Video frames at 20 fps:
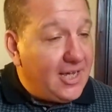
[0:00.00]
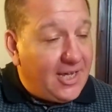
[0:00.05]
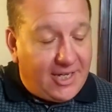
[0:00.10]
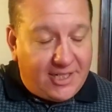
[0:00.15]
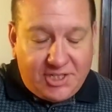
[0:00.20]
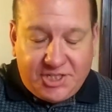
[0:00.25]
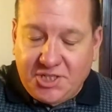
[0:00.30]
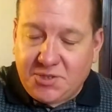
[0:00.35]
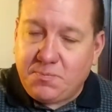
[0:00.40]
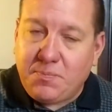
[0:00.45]

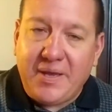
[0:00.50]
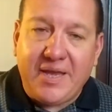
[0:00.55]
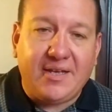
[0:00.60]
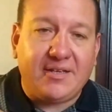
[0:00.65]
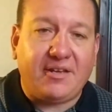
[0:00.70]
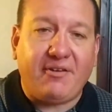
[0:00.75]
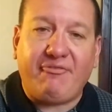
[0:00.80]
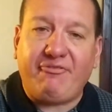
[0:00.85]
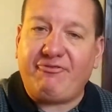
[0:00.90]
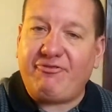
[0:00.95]
and just be a
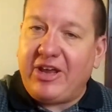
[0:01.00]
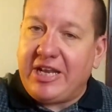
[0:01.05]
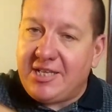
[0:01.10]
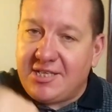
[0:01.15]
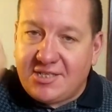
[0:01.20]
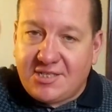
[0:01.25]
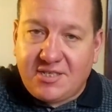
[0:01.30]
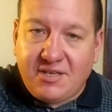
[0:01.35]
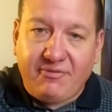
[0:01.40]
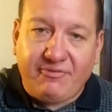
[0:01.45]

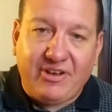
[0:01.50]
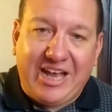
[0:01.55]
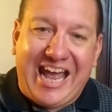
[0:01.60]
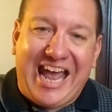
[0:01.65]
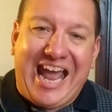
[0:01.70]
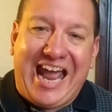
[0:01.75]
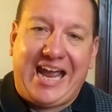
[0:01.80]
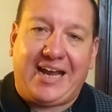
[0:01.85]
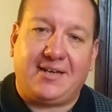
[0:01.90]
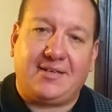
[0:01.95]
defensive
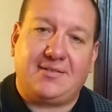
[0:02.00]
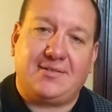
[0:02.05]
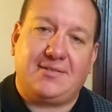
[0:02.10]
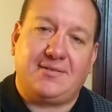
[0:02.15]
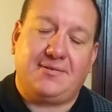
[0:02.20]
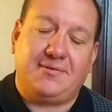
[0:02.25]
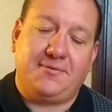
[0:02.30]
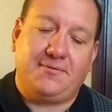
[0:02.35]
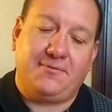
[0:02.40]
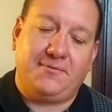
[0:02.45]

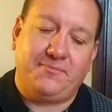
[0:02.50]
act.